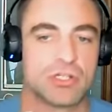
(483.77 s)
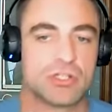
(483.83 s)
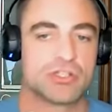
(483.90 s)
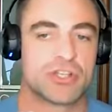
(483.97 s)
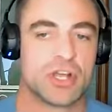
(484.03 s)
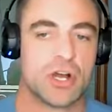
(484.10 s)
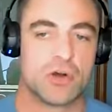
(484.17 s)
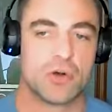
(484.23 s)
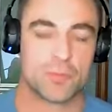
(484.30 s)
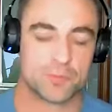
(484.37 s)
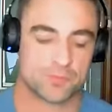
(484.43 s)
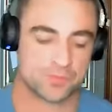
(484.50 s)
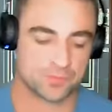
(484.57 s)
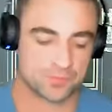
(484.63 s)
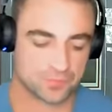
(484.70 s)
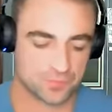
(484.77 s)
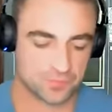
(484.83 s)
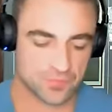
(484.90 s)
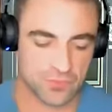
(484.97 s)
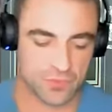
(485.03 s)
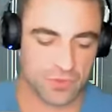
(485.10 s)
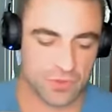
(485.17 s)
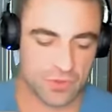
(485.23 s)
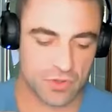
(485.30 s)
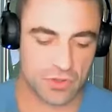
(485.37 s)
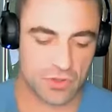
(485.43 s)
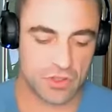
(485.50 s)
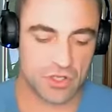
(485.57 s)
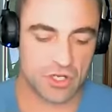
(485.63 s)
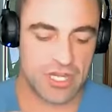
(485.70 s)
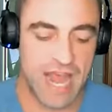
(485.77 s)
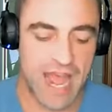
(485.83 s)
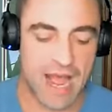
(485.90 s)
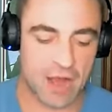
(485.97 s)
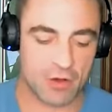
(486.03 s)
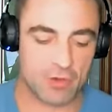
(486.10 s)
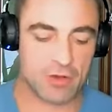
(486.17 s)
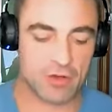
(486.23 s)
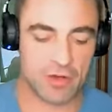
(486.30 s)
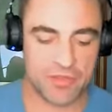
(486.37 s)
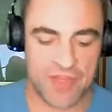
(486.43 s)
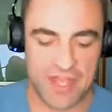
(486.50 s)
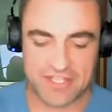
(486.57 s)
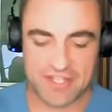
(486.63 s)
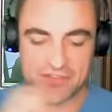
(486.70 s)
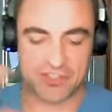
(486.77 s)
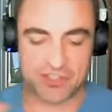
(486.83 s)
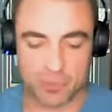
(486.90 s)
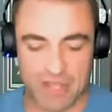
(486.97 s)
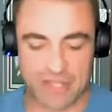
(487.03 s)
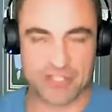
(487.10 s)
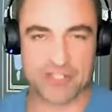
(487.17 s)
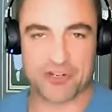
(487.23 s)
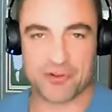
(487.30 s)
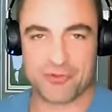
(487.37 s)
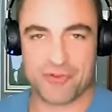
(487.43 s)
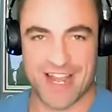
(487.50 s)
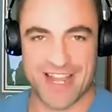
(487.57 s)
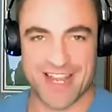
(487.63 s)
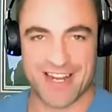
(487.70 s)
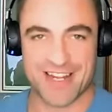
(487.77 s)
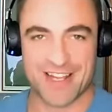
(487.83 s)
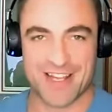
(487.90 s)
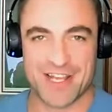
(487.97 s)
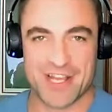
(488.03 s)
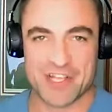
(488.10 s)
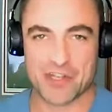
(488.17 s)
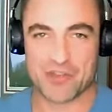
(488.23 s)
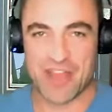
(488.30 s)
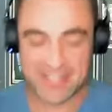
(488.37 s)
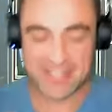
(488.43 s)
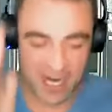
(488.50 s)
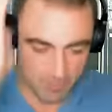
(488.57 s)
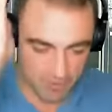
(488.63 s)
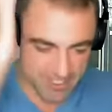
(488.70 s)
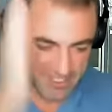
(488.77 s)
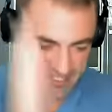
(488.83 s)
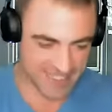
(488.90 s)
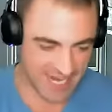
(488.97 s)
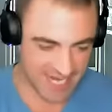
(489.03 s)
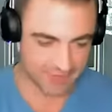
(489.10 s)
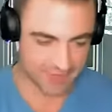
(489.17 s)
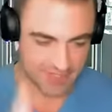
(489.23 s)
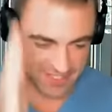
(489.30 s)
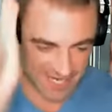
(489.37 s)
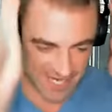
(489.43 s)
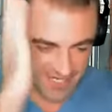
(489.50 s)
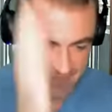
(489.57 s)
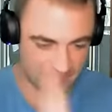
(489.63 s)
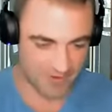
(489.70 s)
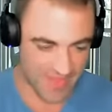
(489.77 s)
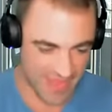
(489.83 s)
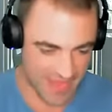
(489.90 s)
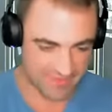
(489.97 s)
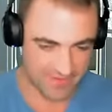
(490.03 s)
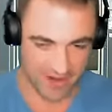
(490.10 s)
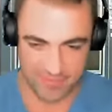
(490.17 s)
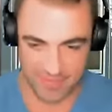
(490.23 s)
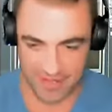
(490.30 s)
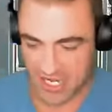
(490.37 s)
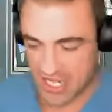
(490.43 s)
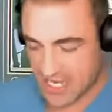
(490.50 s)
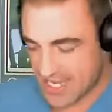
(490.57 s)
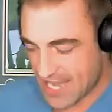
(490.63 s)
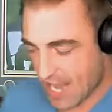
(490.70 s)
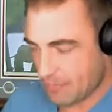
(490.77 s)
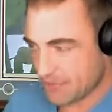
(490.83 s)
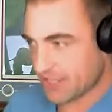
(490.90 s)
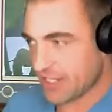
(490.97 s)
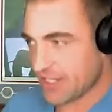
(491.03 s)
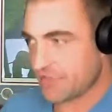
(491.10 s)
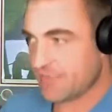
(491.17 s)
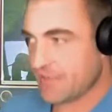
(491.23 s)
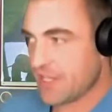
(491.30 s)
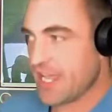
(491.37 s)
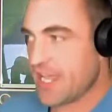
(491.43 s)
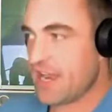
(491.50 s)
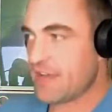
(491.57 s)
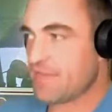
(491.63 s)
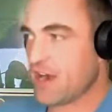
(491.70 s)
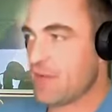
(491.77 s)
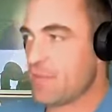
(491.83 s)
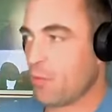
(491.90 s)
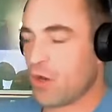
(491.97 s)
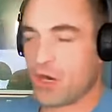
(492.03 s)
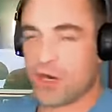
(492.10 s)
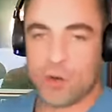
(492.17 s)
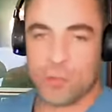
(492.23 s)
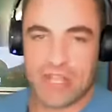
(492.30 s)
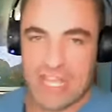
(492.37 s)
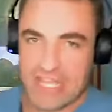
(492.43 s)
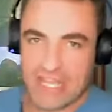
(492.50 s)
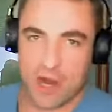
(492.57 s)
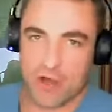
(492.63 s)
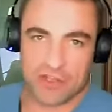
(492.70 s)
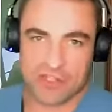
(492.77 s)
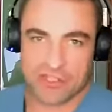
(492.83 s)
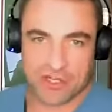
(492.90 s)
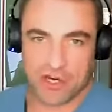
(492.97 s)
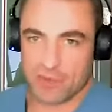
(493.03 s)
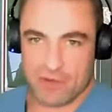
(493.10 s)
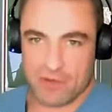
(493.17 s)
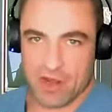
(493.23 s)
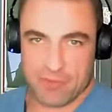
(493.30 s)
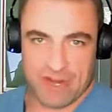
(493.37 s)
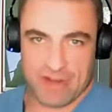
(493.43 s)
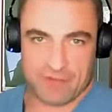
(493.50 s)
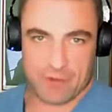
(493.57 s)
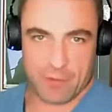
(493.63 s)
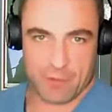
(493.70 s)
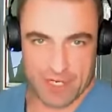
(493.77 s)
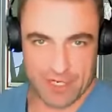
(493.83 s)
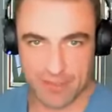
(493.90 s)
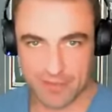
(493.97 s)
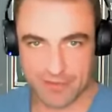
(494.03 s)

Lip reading: So now things have switched, right? So that's how we're designed. We're designed for that environment. Now we live in an environment where we can get all the sugar we want whenever we want.